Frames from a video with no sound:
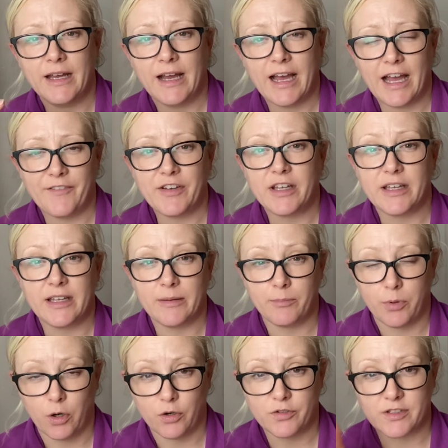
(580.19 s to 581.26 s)
have it in
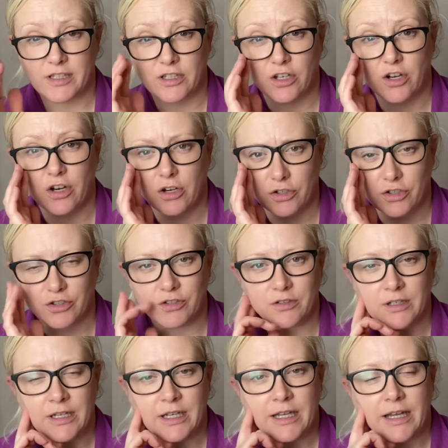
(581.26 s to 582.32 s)
pots in the garden
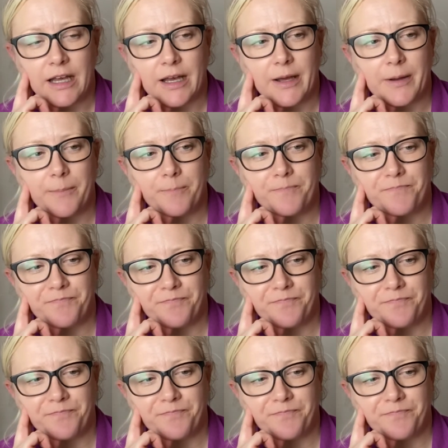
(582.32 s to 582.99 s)
in